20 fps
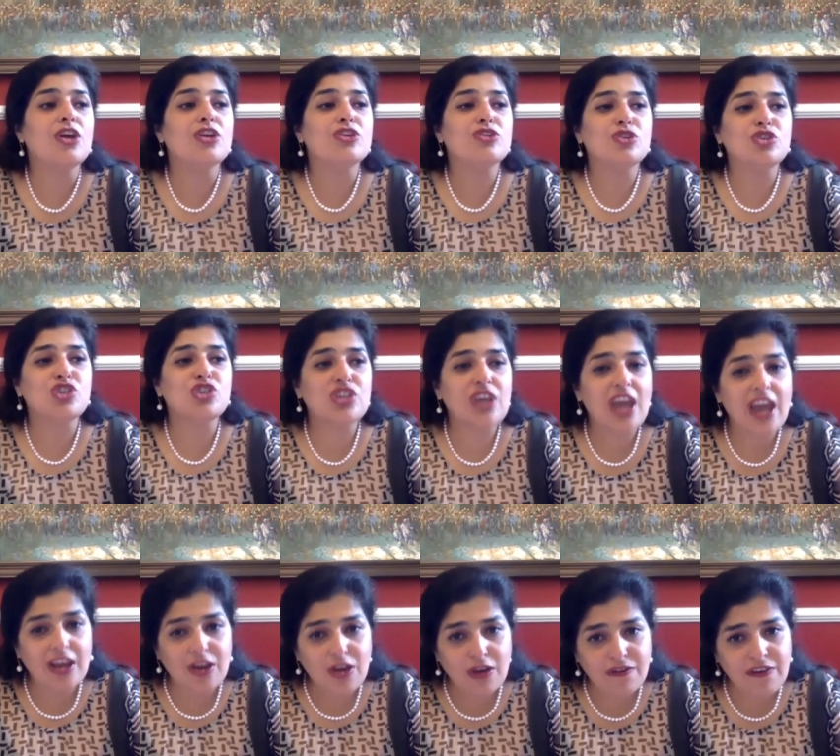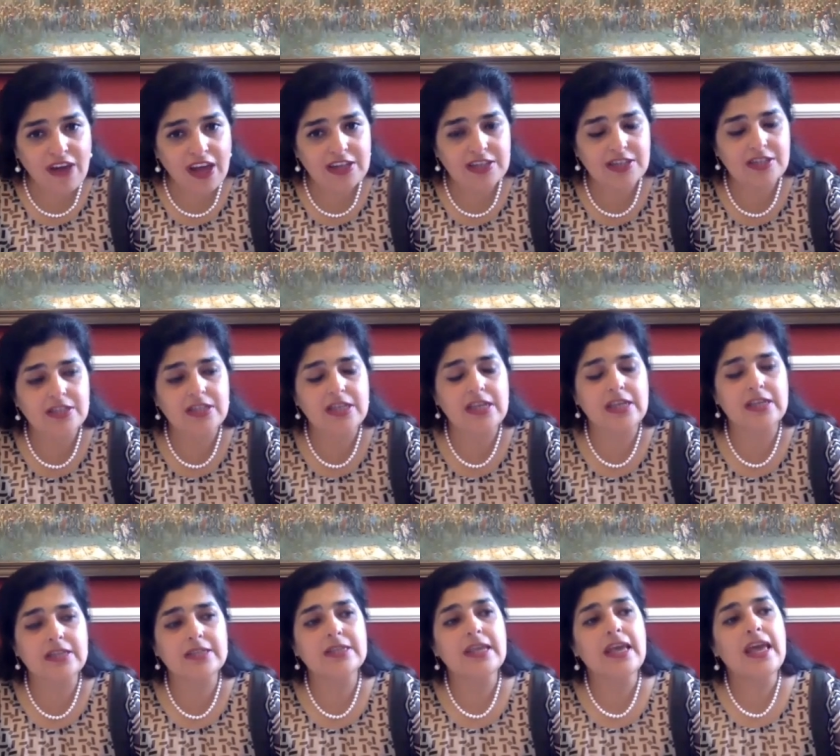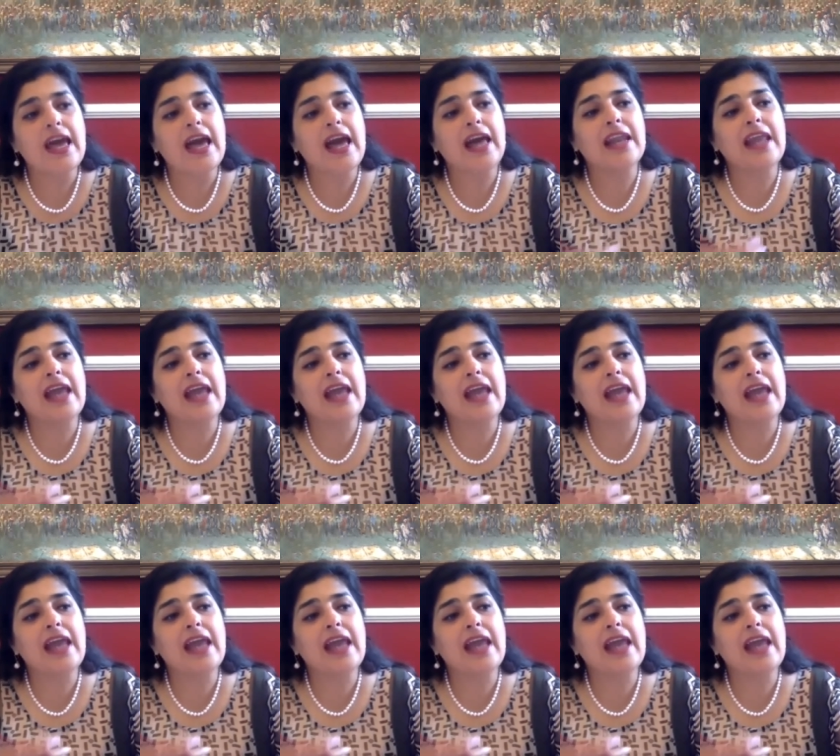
So share your fantasies, and